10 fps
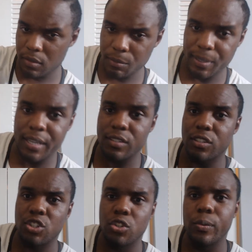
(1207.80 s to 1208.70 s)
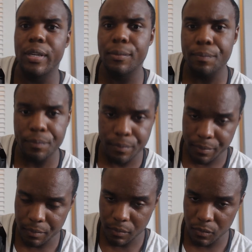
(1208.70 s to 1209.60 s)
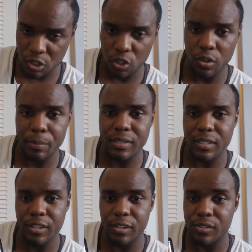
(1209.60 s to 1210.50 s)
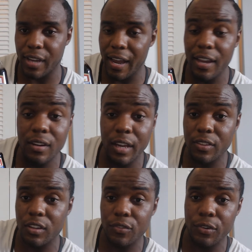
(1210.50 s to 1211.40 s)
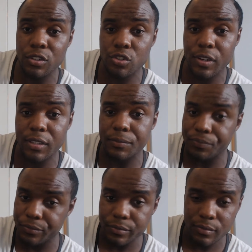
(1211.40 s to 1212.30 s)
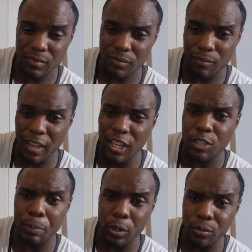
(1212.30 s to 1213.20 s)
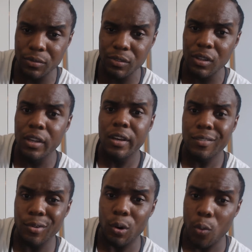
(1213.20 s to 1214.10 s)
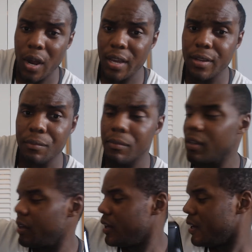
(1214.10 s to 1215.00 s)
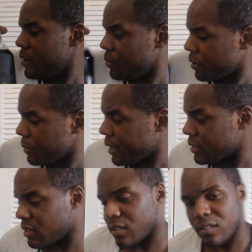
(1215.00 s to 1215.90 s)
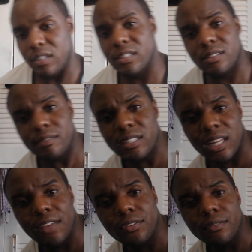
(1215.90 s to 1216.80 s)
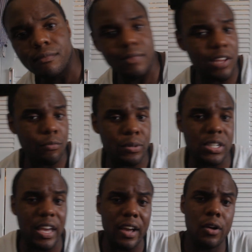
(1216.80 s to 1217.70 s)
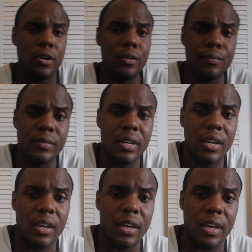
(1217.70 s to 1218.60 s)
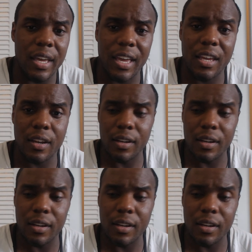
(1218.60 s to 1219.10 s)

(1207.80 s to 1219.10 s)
because it's sweet. So you won't be sitting here dying after the first drink, and it's potent for a wine because it's 11% alcohol. And